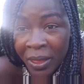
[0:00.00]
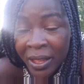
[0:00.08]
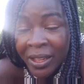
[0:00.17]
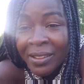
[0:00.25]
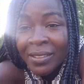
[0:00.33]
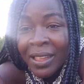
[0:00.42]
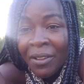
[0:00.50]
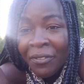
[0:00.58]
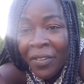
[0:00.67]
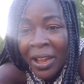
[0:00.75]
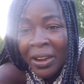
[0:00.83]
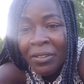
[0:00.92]
it's the
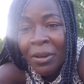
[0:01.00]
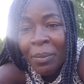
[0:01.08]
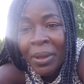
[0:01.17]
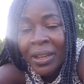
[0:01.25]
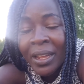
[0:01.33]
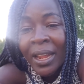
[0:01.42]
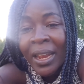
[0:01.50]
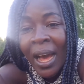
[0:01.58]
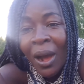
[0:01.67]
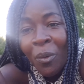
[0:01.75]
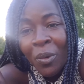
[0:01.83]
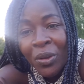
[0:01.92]
environment and
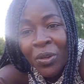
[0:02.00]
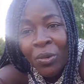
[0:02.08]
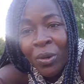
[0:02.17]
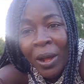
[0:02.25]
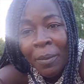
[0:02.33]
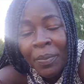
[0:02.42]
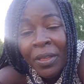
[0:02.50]
how we grew up.